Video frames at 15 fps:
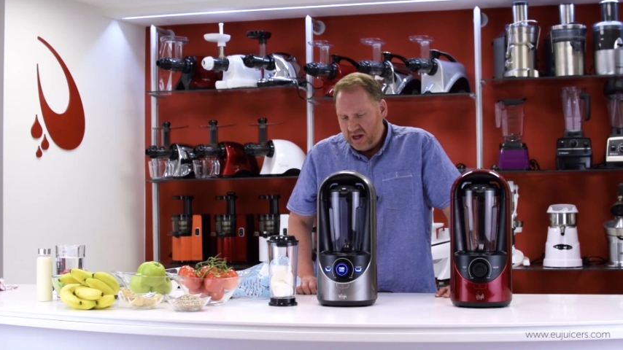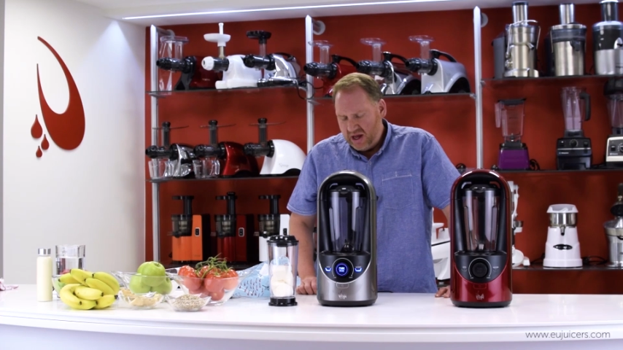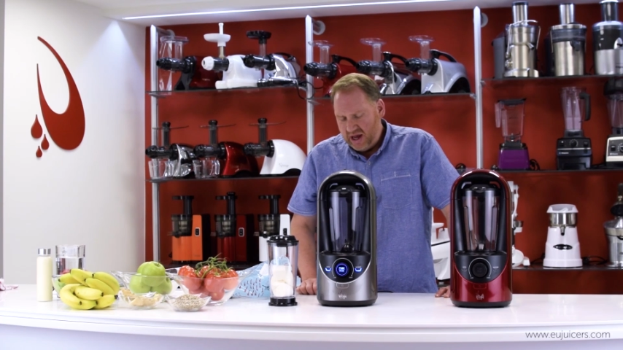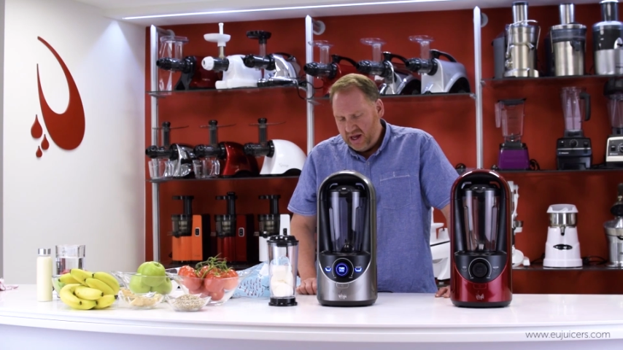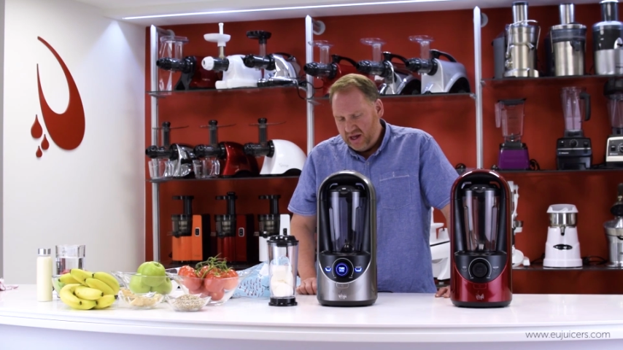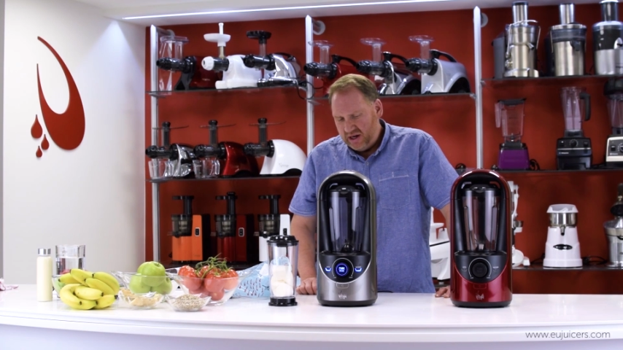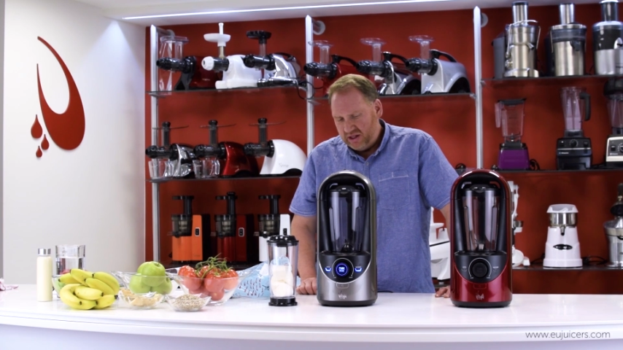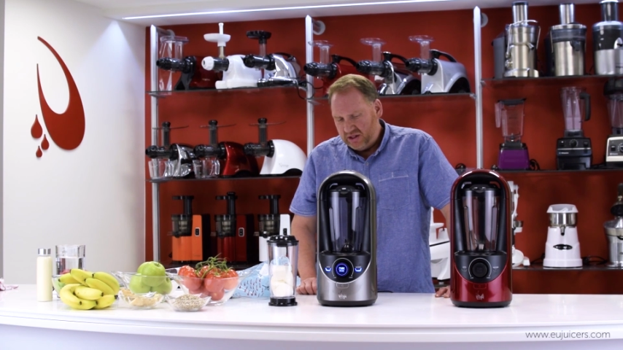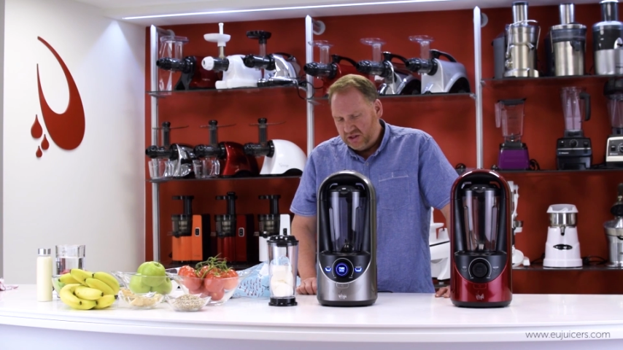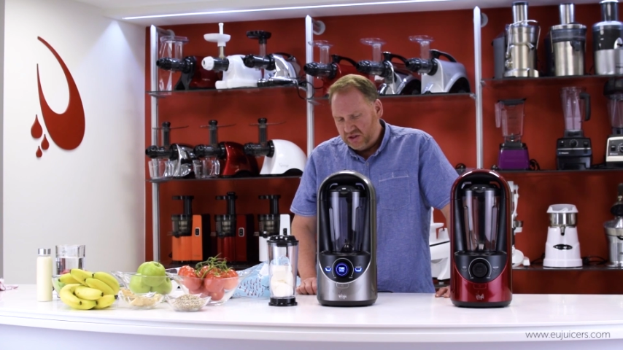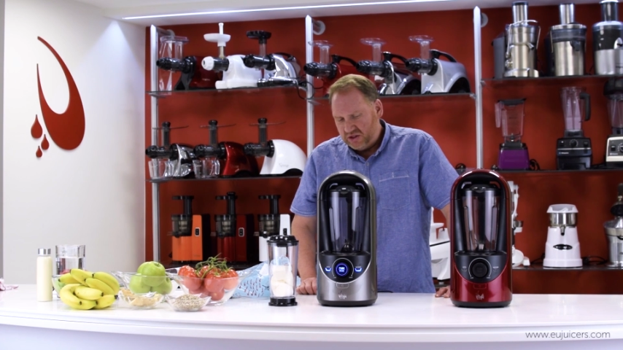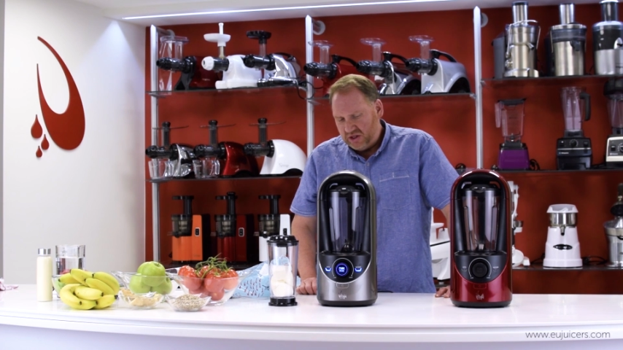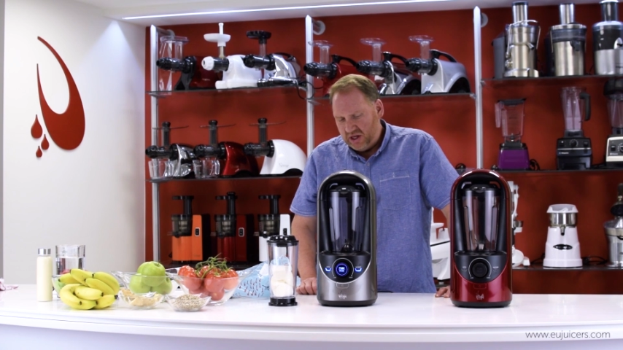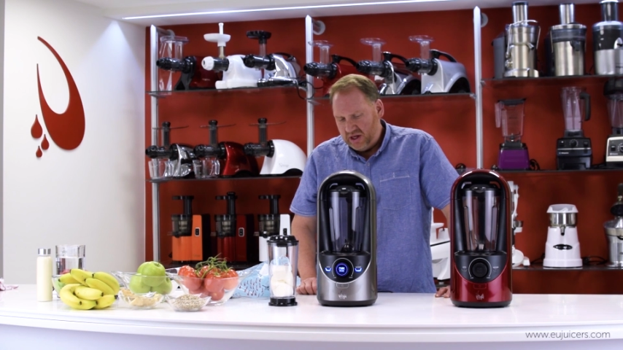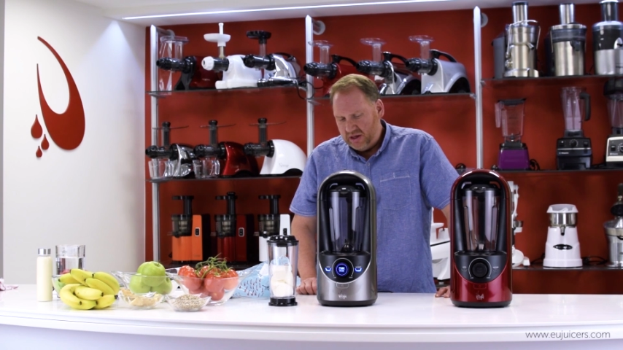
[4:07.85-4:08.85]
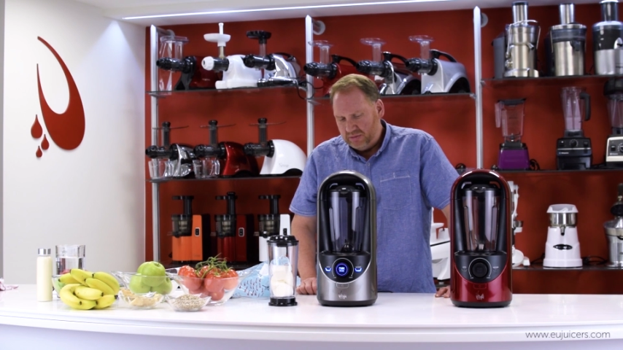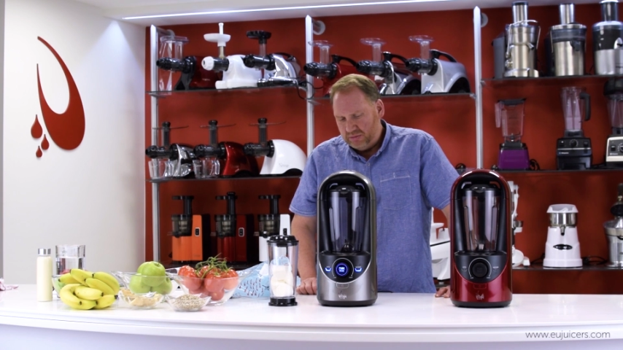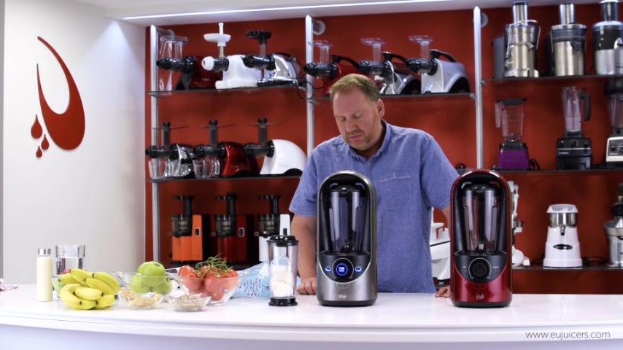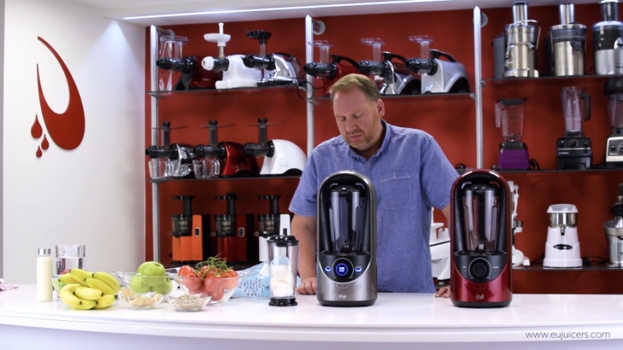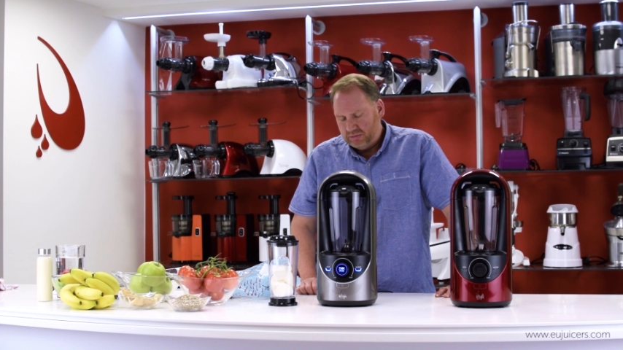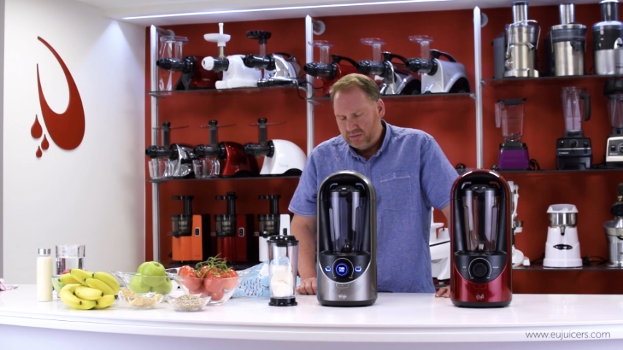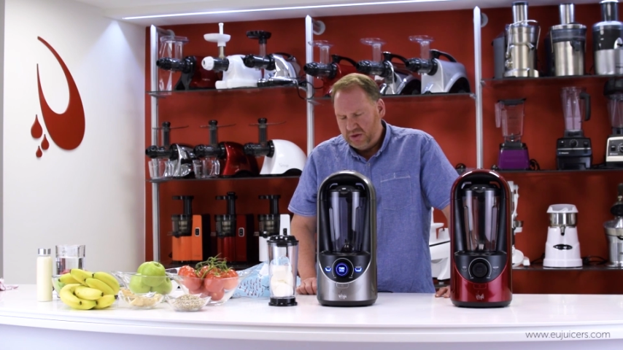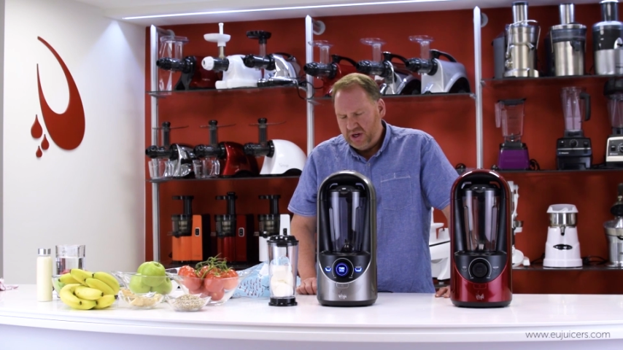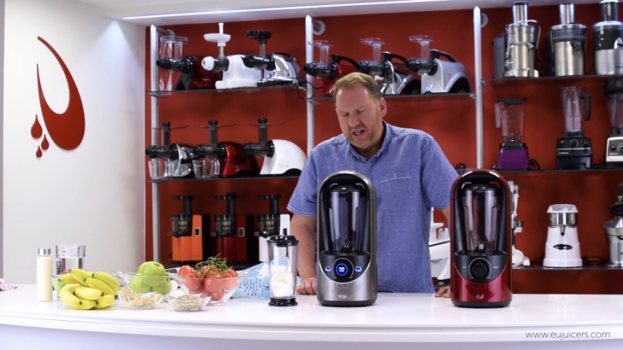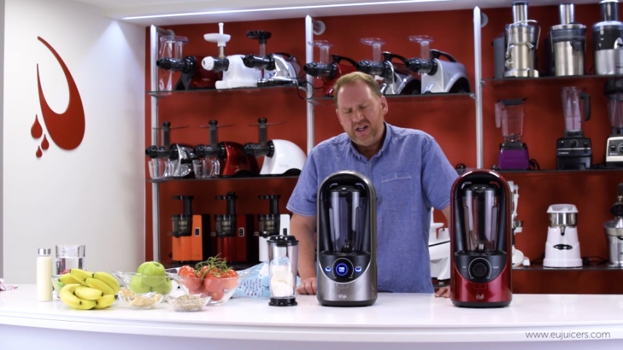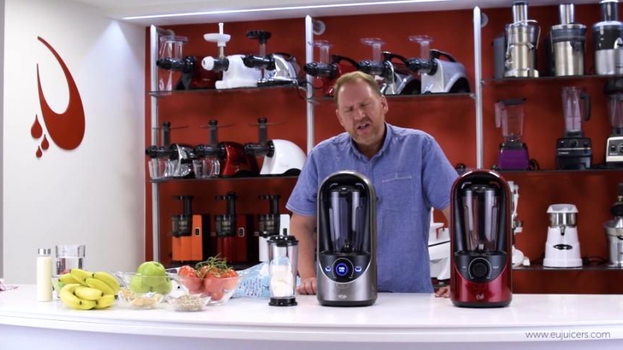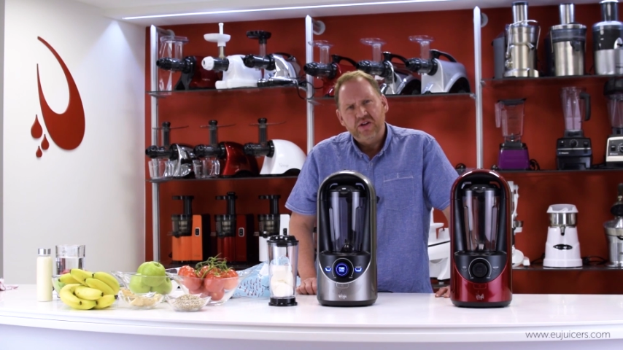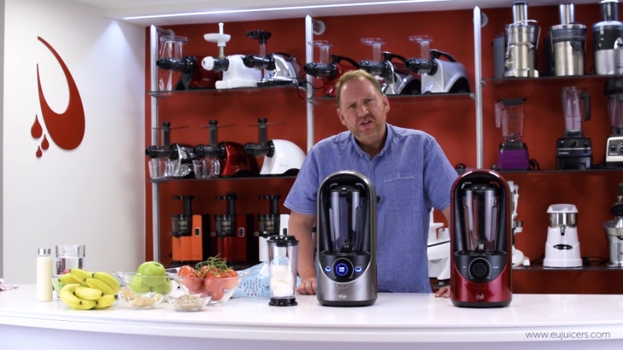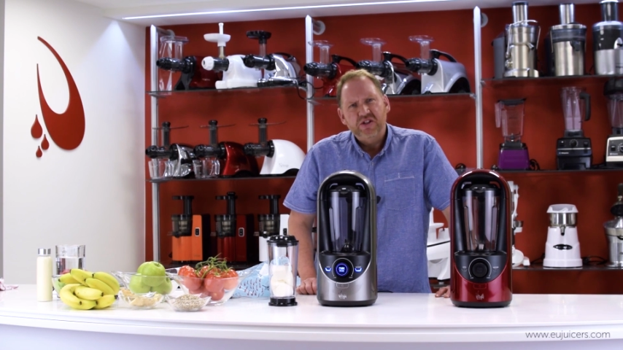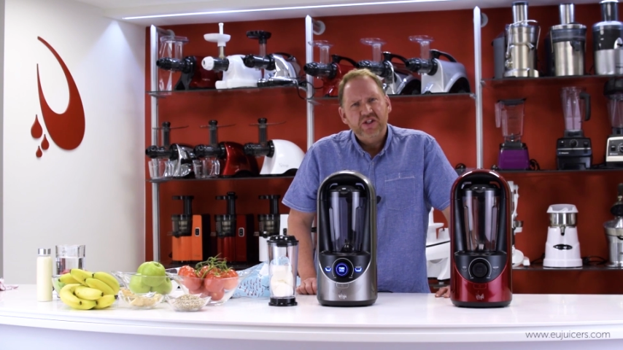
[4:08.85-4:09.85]
and it's
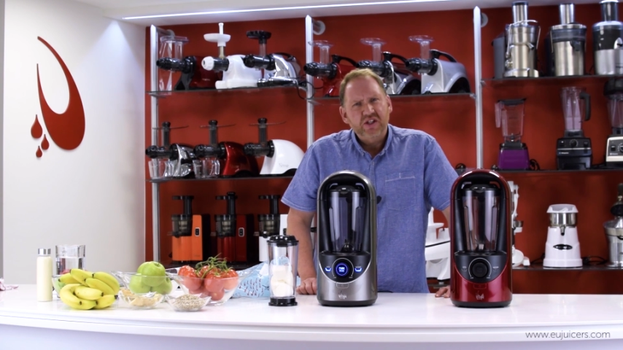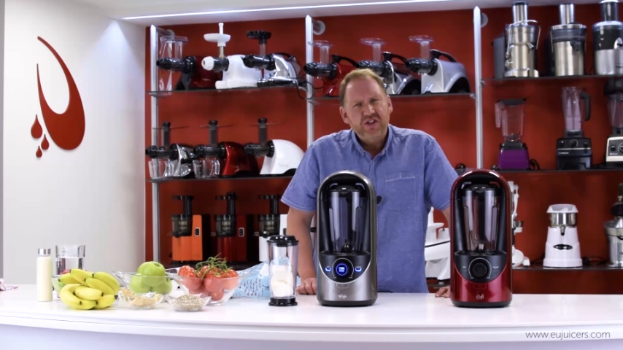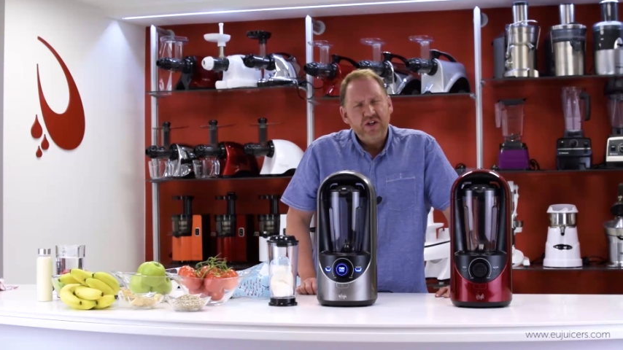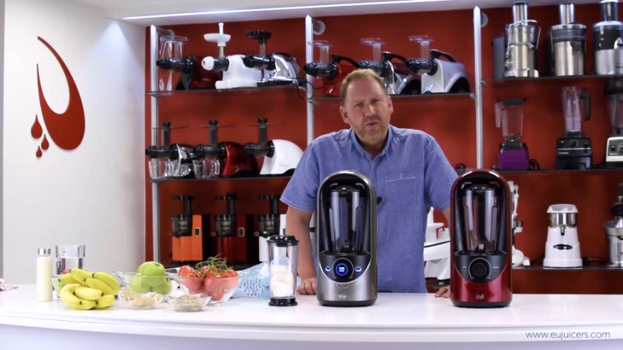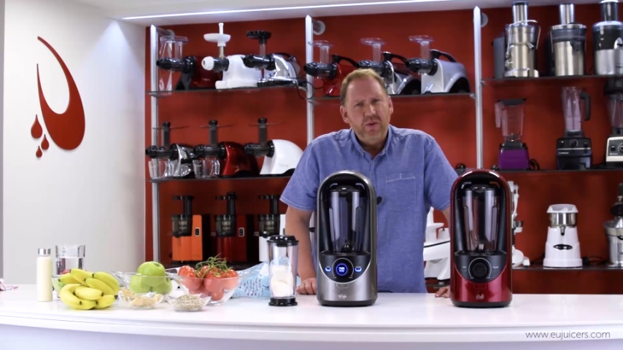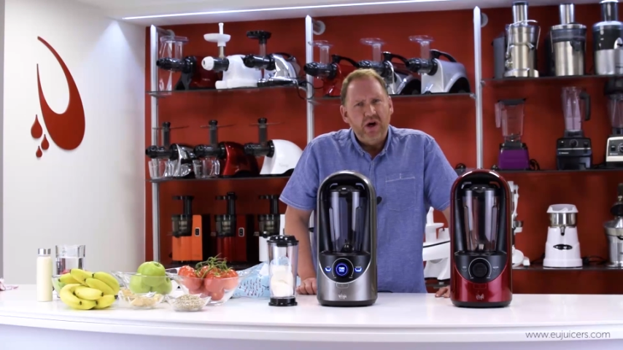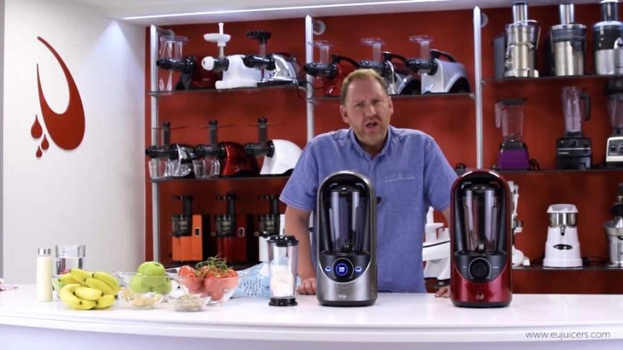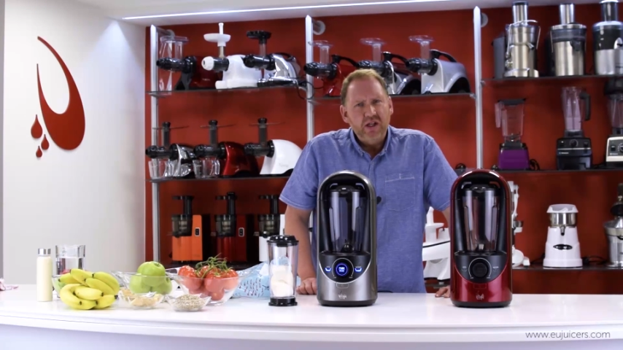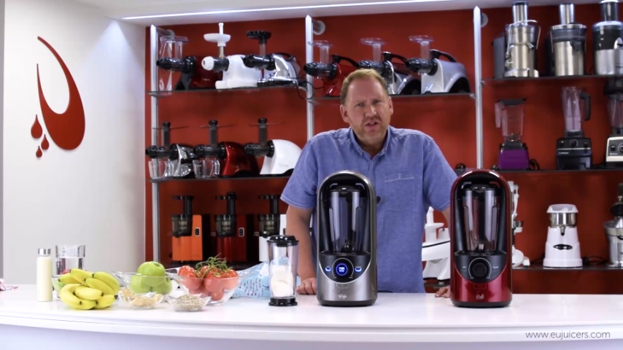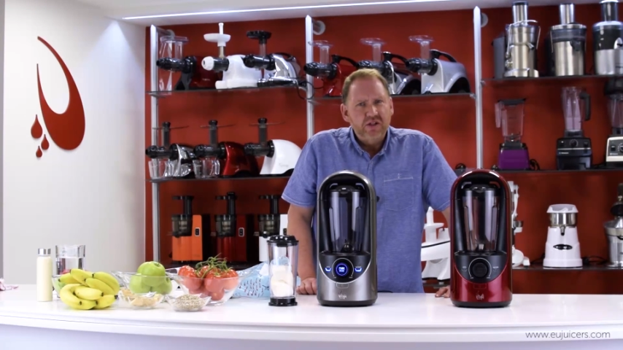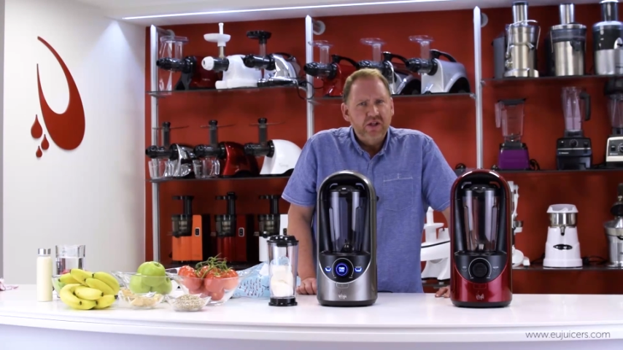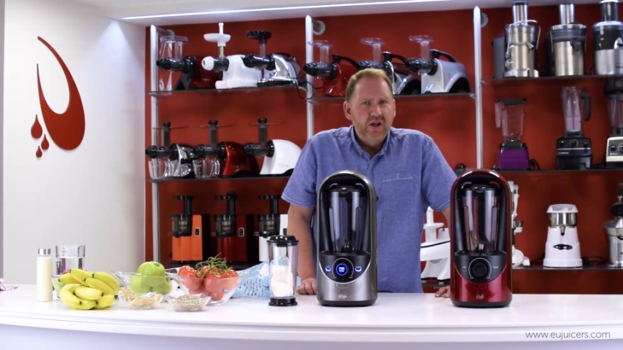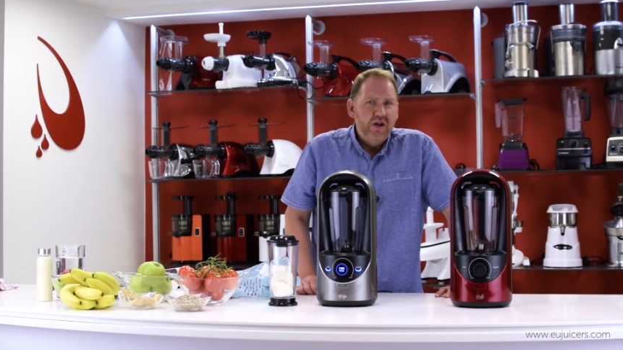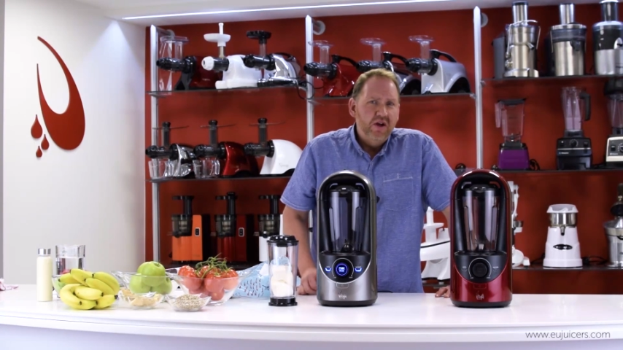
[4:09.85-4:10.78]
960 watts,